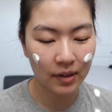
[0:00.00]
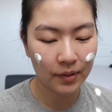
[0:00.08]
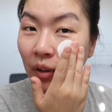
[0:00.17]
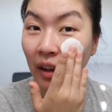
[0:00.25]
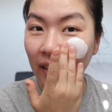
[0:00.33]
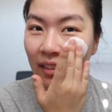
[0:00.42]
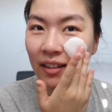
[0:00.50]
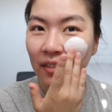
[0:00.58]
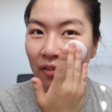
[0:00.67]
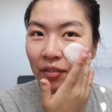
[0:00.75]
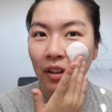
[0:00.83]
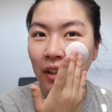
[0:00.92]
So I
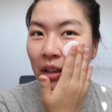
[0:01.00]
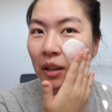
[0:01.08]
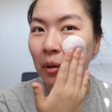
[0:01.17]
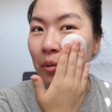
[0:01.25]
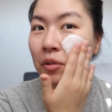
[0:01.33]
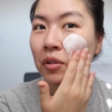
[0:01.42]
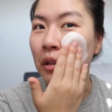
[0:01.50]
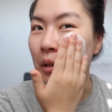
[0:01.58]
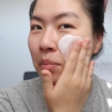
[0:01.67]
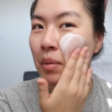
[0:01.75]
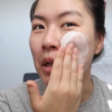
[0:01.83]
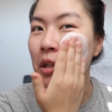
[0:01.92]
live really close to the
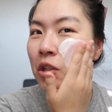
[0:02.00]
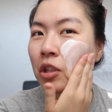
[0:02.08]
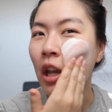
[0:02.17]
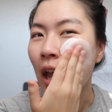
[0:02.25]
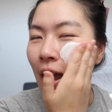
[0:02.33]
beach,